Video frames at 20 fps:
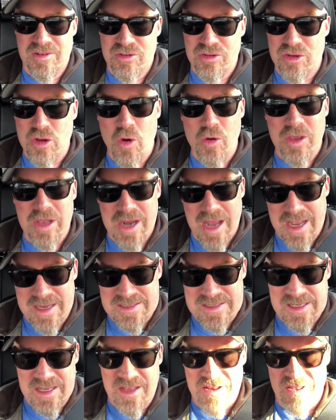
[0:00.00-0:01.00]

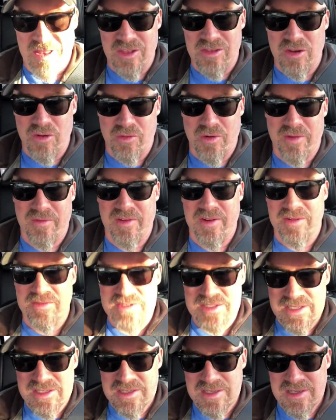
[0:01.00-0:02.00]
tokenizing the
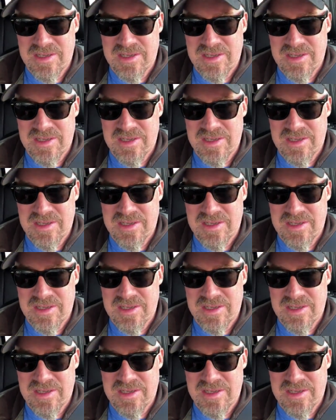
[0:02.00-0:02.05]
derivatives.